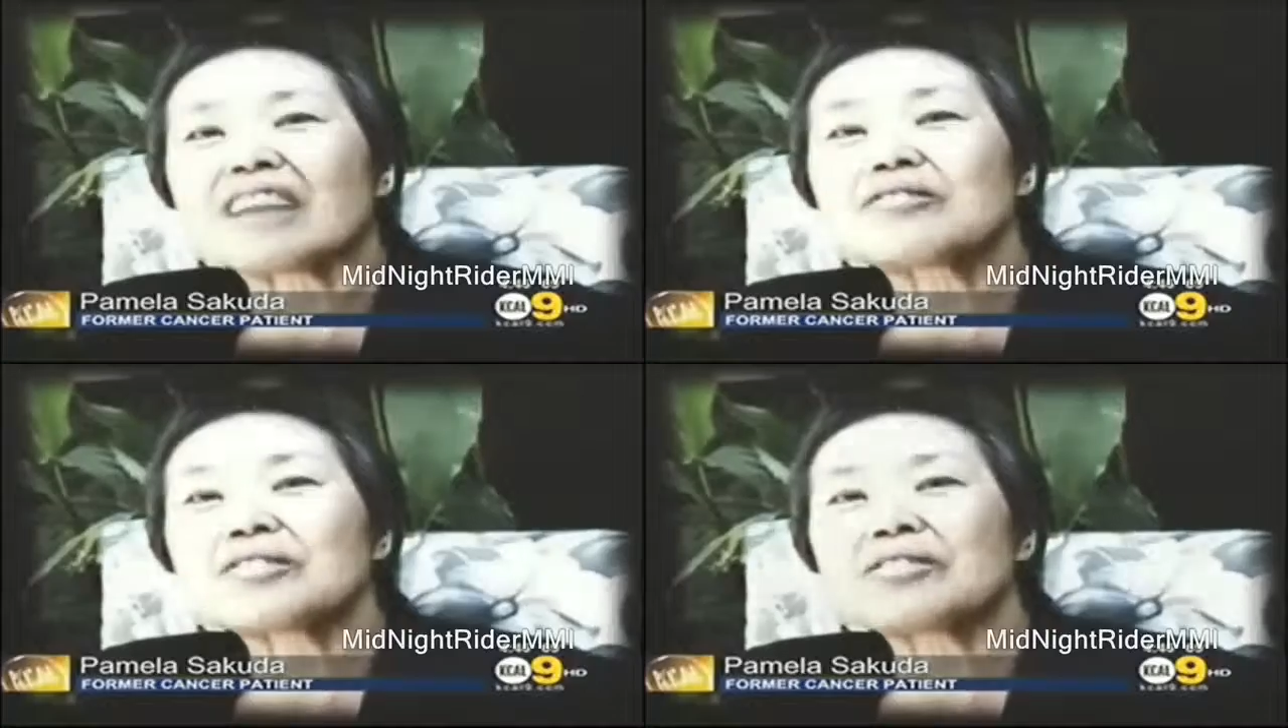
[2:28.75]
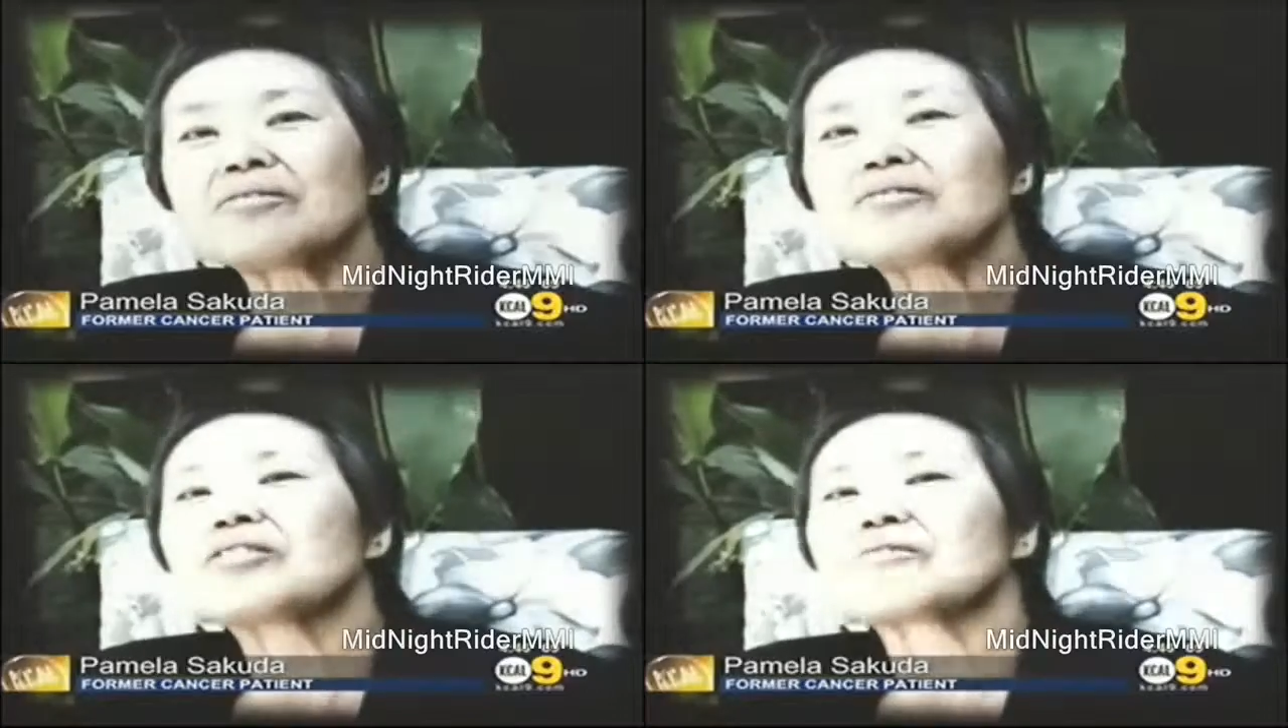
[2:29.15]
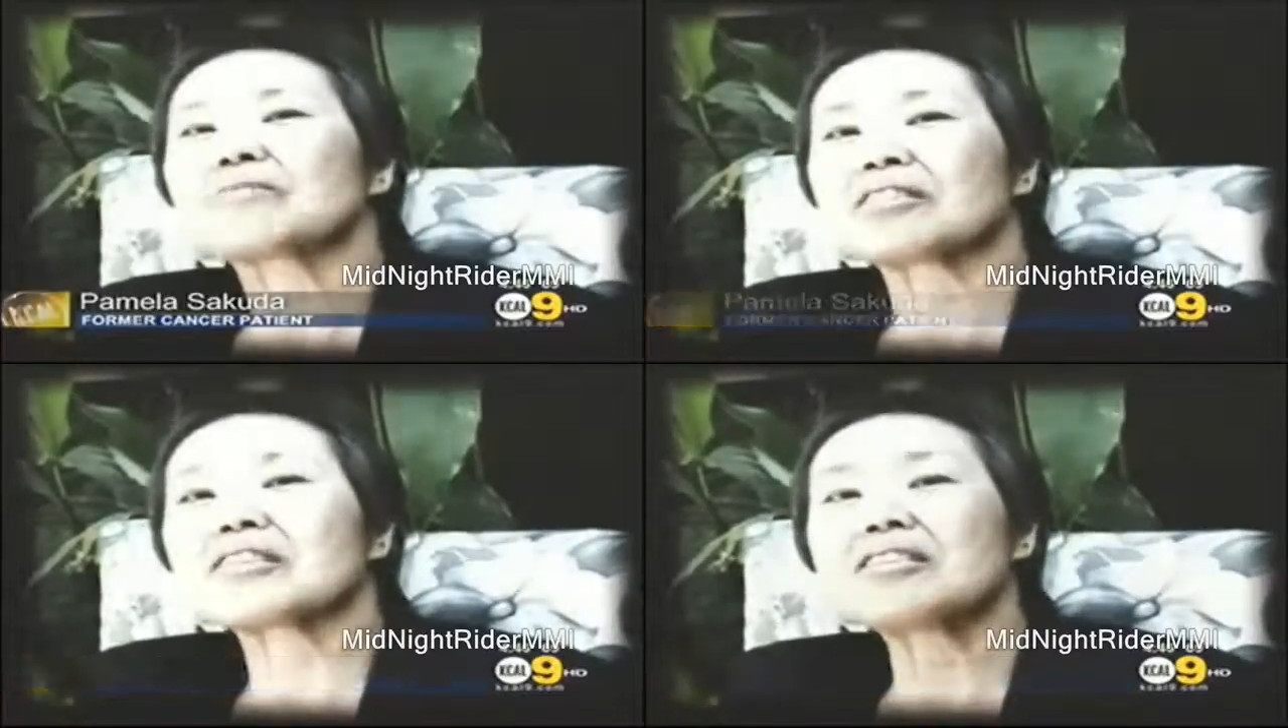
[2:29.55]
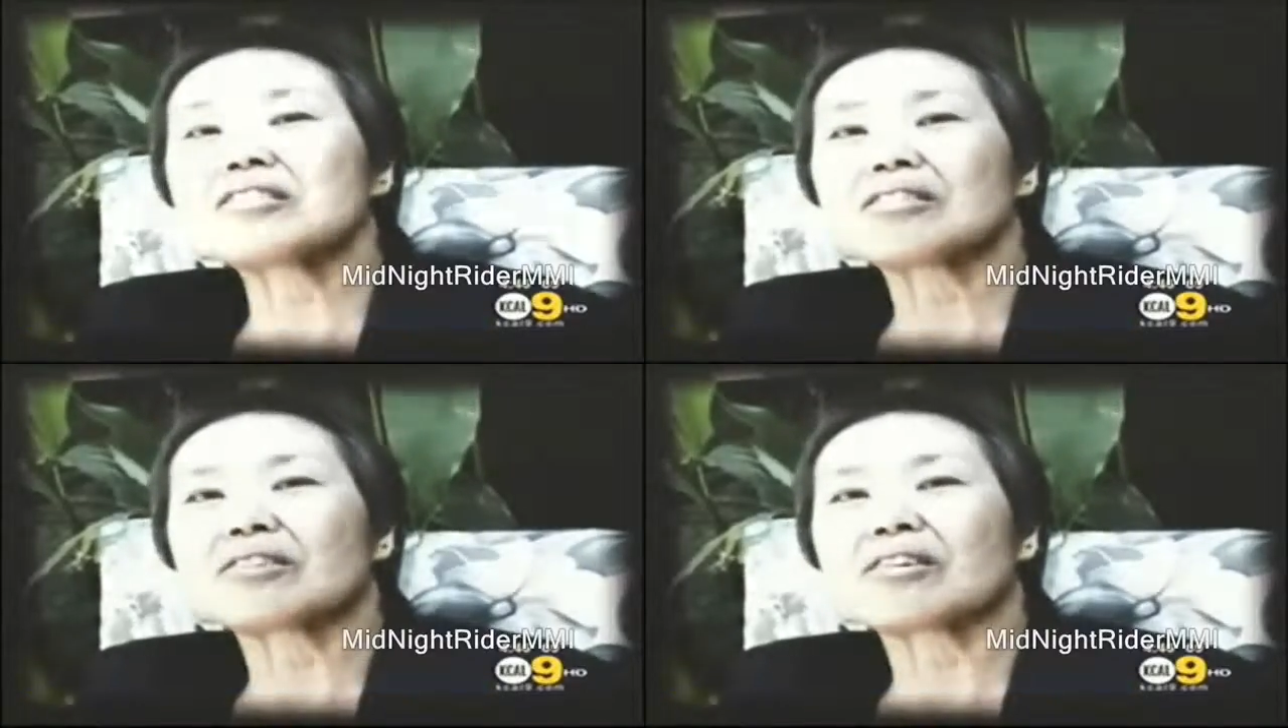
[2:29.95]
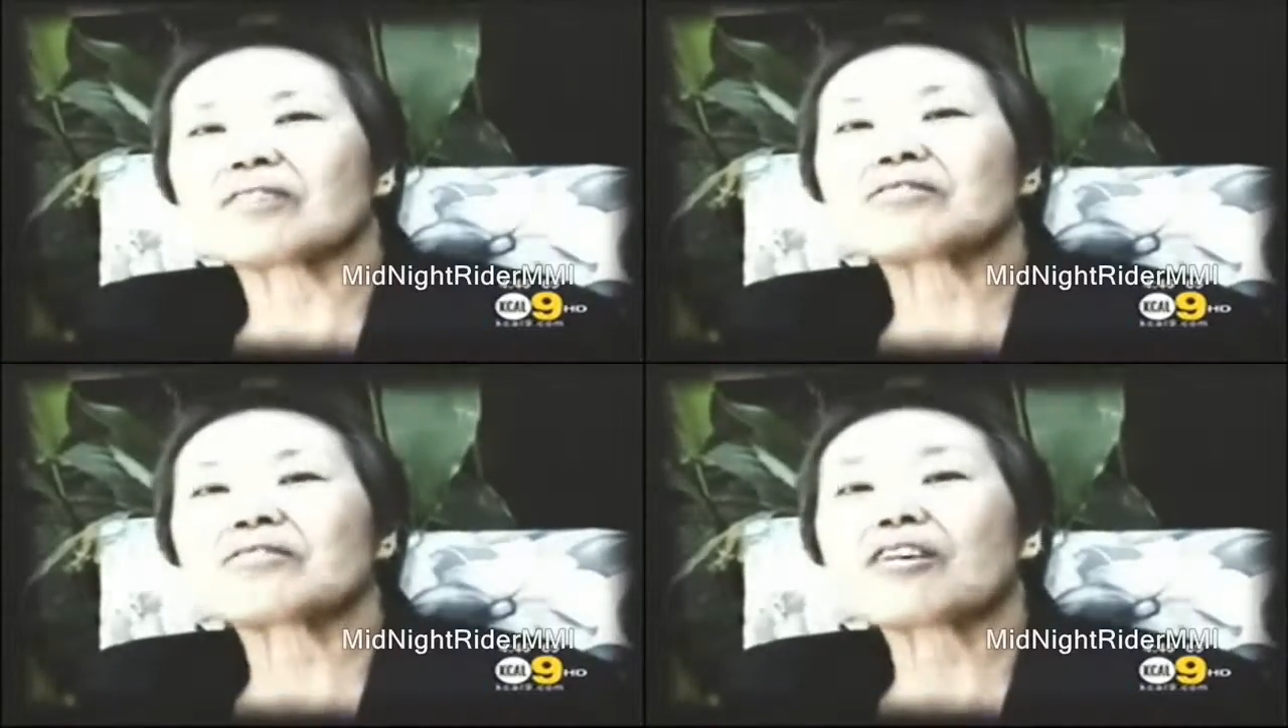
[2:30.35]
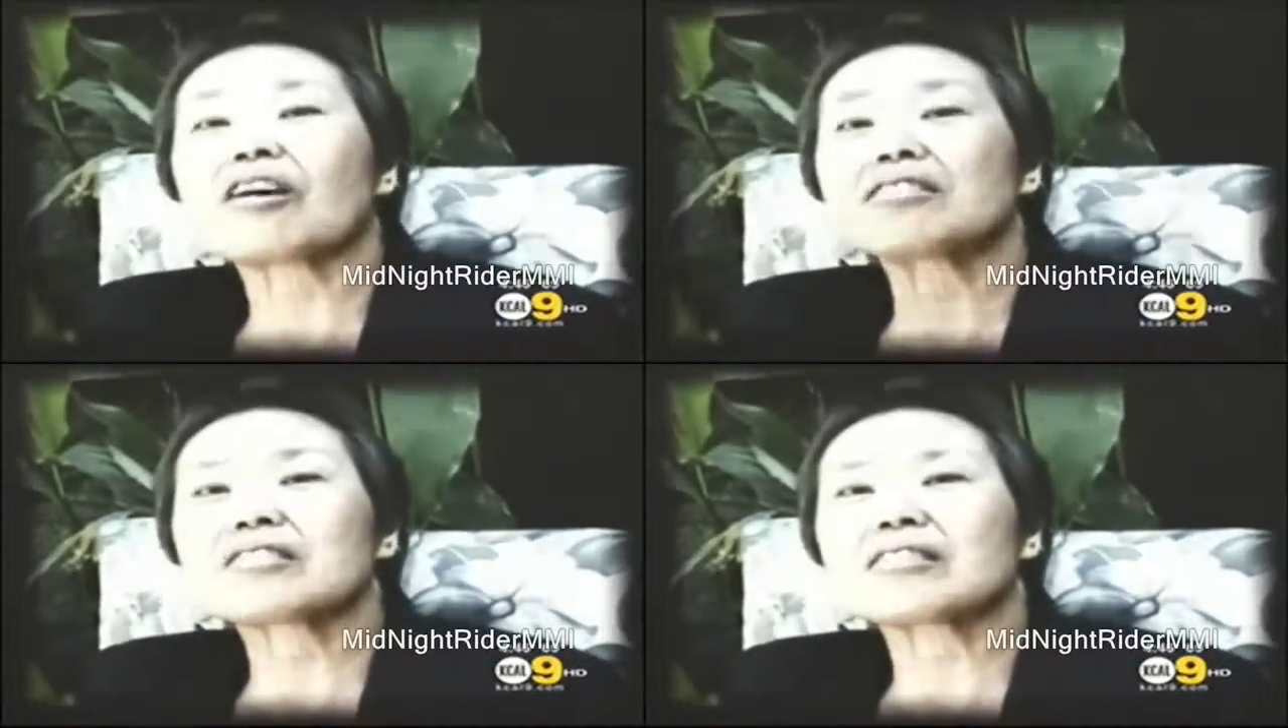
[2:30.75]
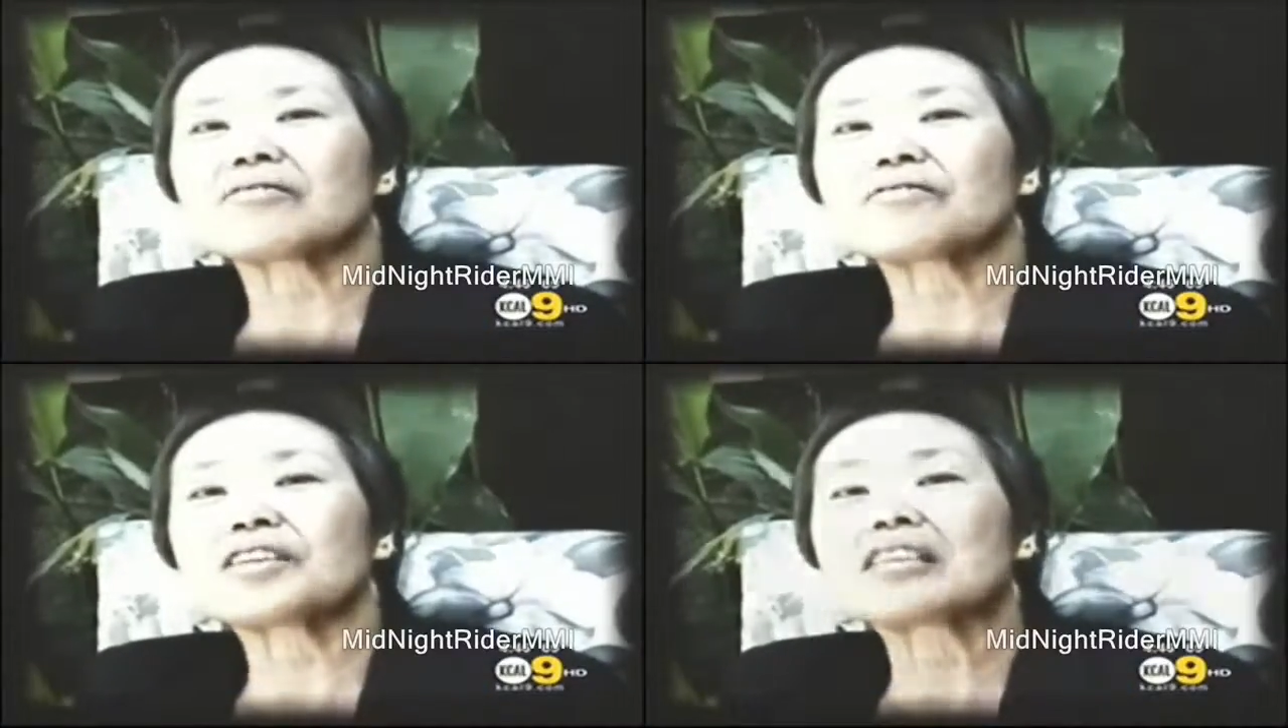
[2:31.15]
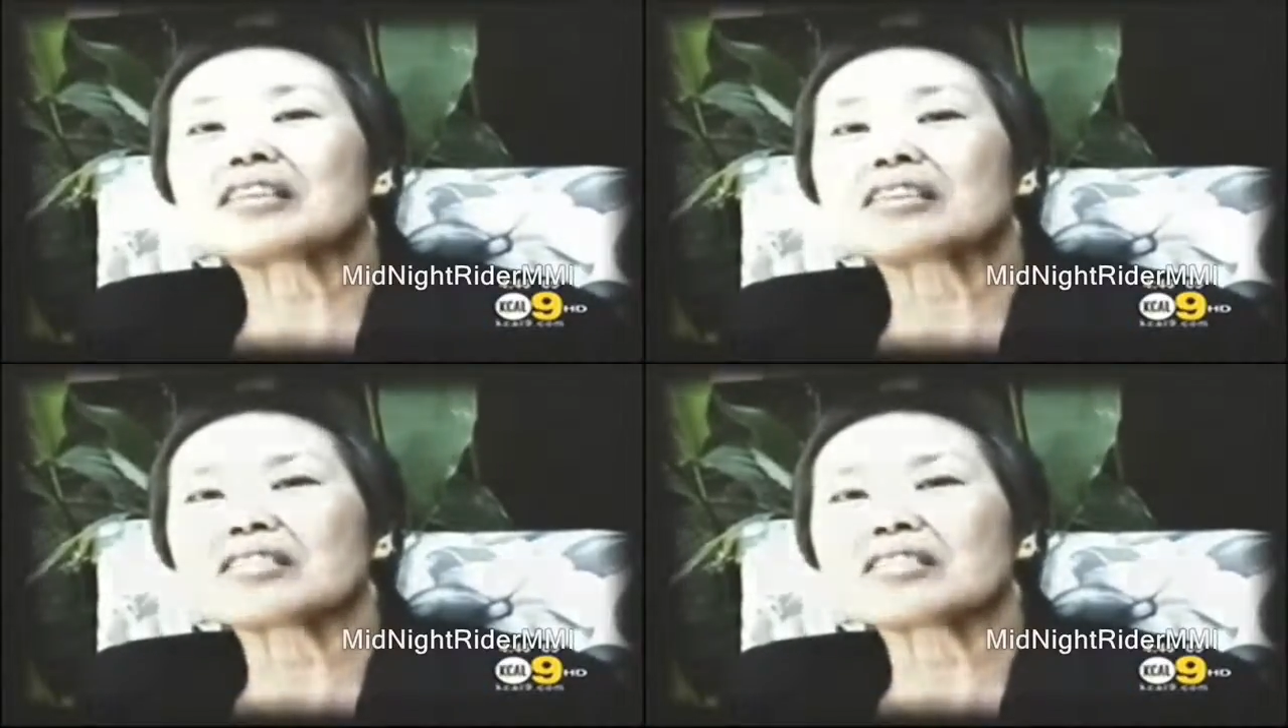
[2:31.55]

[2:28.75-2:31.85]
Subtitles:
you to release your own thoughts and feelings